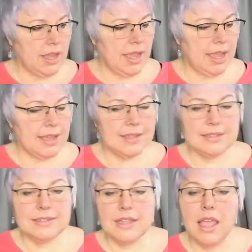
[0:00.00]

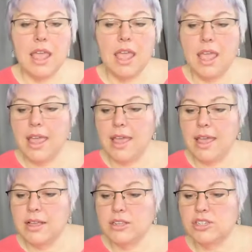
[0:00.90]
And
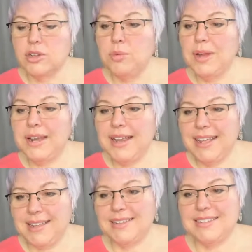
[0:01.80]
so what it
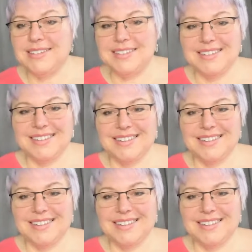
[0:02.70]
is